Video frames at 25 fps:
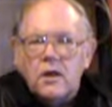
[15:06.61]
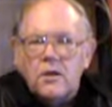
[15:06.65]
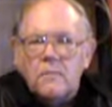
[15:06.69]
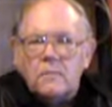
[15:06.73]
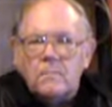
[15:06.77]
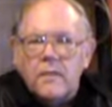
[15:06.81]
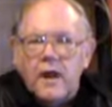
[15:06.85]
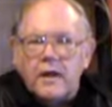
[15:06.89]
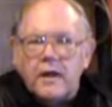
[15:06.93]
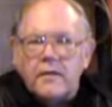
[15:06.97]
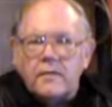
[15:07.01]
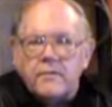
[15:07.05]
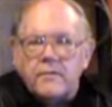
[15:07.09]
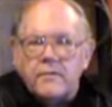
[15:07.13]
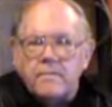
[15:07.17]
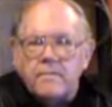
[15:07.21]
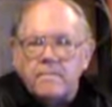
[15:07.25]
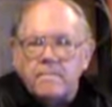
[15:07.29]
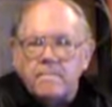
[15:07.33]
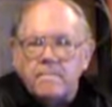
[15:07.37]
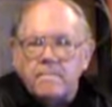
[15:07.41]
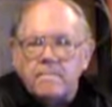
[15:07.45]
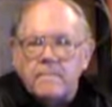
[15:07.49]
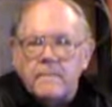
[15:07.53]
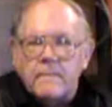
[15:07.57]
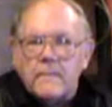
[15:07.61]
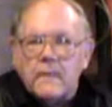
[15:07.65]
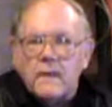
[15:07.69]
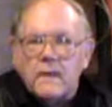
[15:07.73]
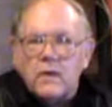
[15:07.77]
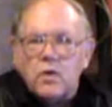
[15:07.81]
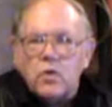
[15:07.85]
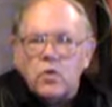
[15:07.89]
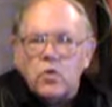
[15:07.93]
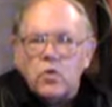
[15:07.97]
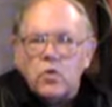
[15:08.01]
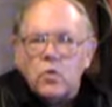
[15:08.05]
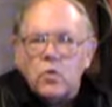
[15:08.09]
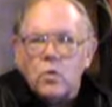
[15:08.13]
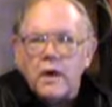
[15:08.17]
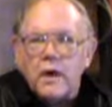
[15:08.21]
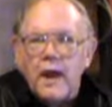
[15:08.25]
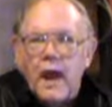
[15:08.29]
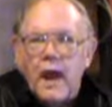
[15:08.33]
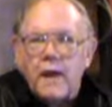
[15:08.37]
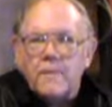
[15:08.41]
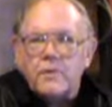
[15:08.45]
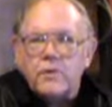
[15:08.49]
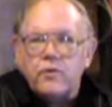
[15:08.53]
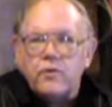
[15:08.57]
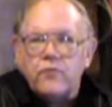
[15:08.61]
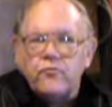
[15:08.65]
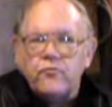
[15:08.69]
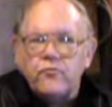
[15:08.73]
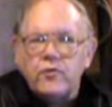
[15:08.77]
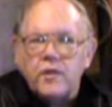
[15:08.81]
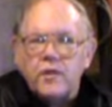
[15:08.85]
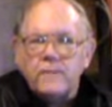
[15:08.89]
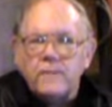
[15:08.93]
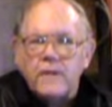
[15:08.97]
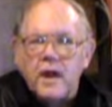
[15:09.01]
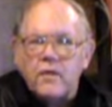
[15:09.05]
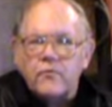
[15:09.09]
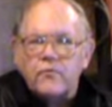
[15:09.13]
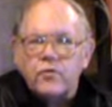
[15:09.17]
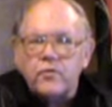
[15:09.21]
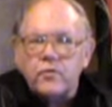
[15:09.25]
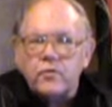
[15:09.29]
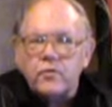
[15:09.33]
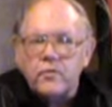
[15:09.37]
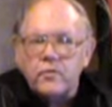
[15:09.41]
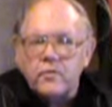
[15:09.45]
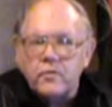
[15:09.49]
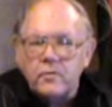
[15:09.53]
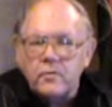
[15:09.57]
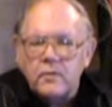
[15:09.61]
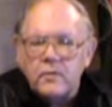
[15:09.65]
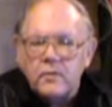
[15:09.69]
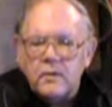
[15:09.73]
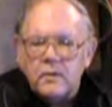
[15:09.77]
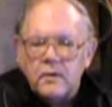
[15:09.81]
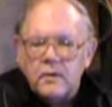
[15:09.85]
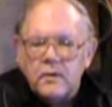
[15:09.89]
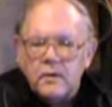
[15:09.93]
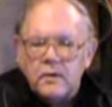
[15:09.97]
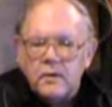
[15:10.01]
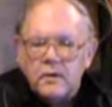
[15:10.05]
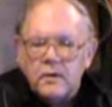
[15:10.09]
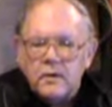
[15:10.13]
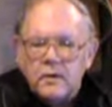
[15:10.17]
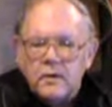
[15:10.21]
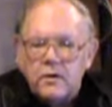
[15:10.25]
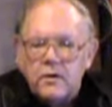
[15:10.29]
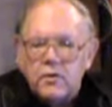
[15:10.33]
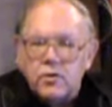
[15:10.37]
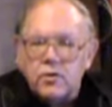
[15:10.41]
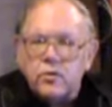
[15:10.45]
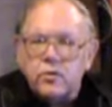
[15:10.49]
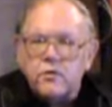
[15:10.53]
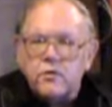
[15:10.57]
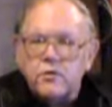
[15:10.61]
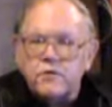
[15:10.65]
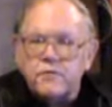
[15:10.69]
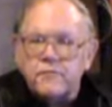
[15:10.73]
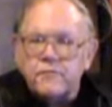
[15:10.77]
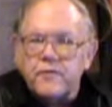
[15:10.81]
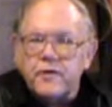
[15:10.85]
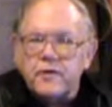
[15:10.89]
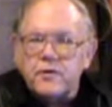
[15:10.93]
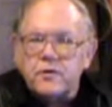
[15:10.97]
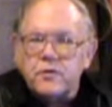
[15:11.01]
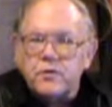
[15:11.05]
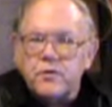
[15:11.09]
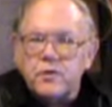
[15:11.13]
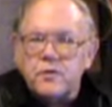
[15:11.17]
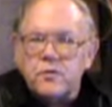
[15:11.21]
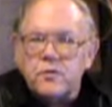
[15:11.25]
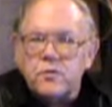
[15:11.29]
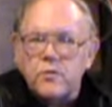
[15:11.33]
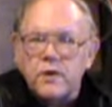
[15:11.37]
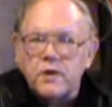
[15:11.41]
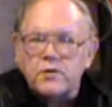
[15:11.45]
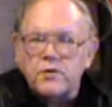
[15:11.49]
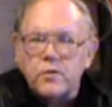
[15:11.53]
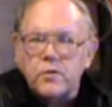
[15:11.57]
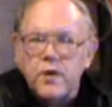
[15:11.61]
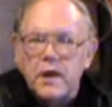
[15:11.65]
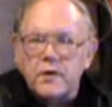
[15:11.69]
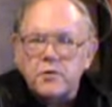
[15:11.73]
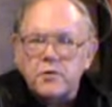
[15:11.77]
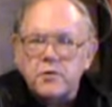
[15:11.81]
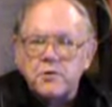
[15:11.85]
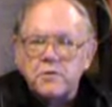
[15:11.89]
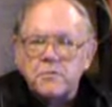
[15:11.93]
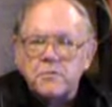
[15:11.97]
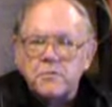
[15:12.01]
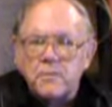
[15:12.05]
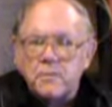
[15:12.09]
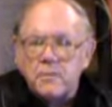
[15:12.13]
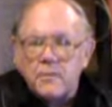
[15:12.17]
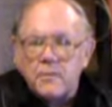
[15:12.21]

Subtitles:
But what happened to Philip after the crucifixion and the resurrection?